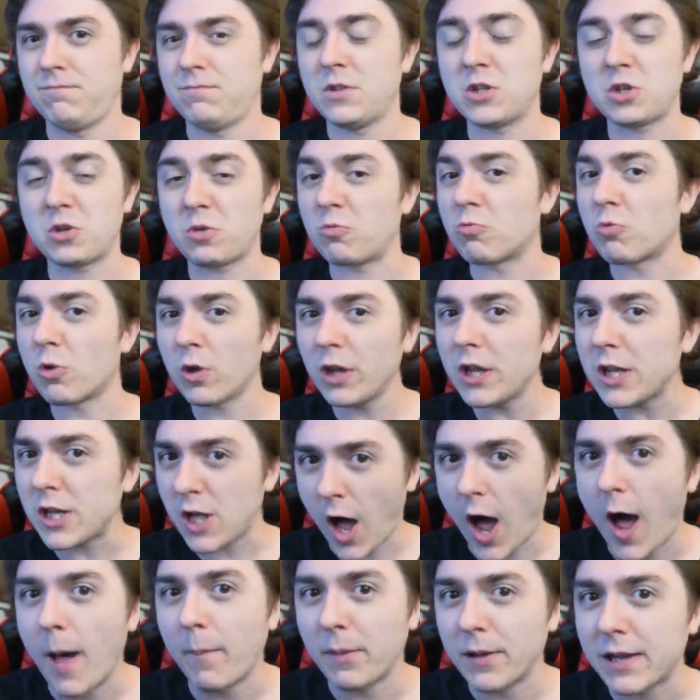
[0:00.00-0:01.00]
which would really
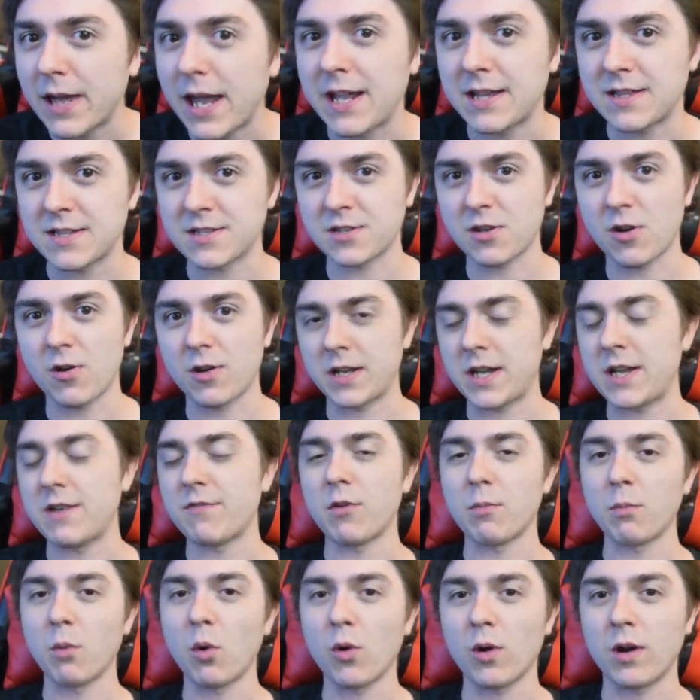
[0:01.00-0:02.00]
complicate this arc
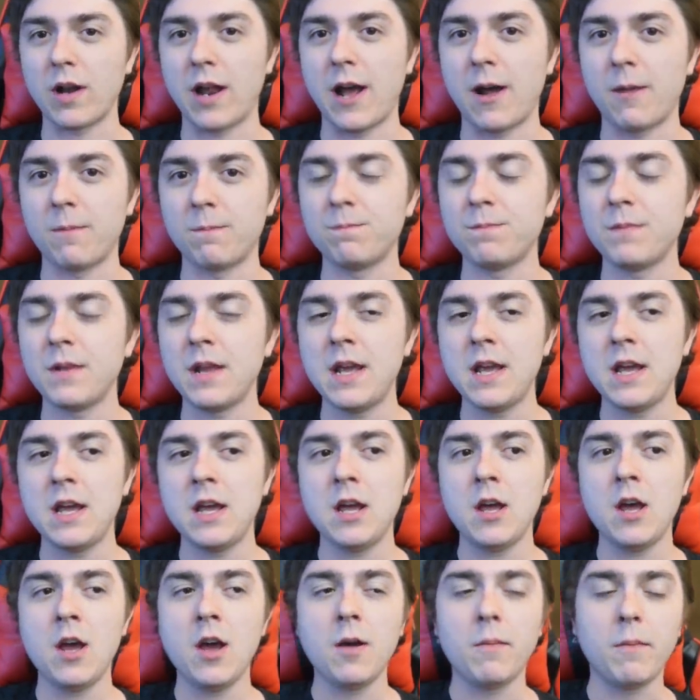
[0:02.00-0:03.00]
even more now.
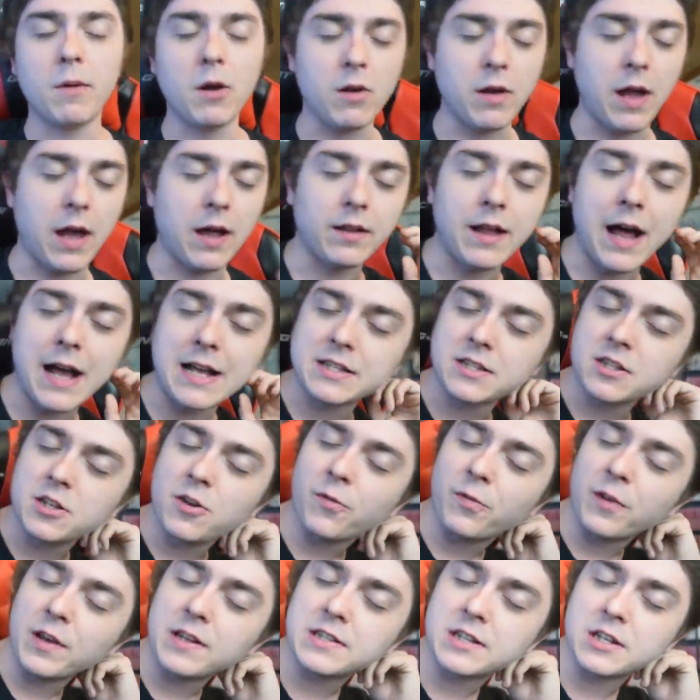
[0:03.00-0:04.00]
But okay, last
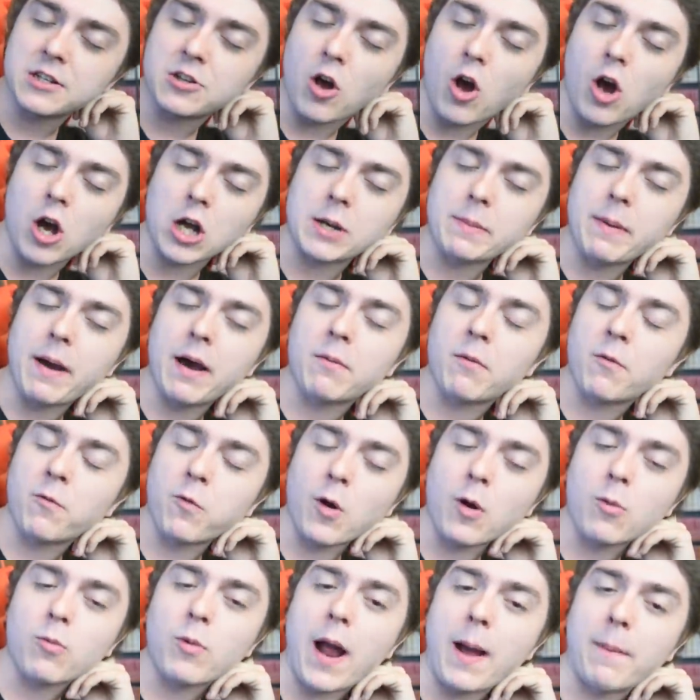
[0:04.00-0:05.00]
few things to talk about
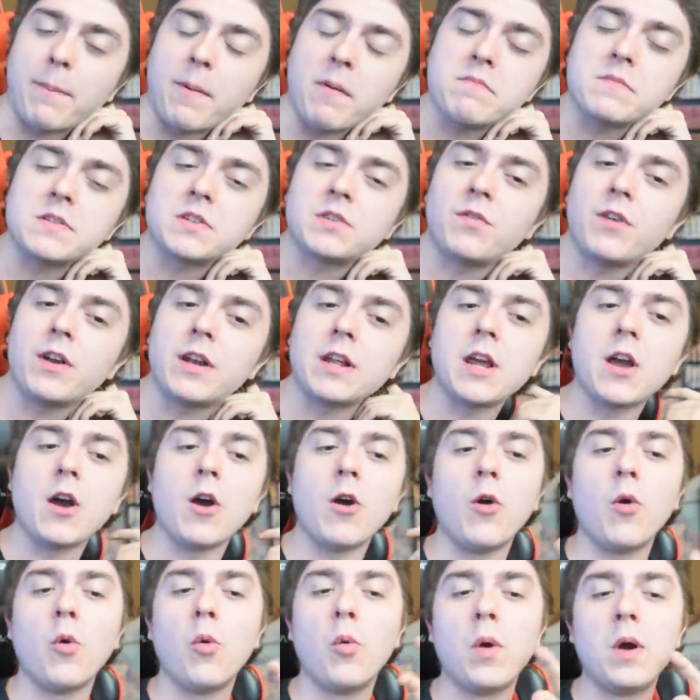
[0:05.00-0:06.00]
before I wrap up this
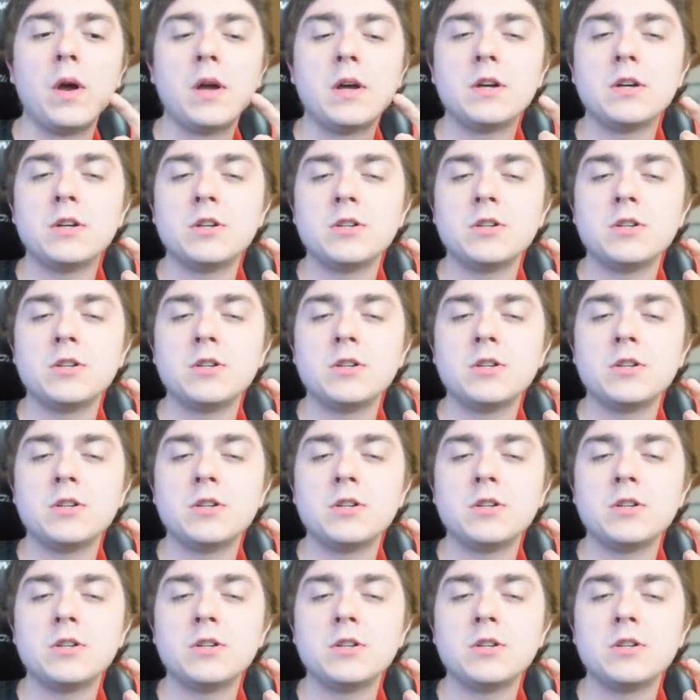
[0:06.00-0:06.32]
video.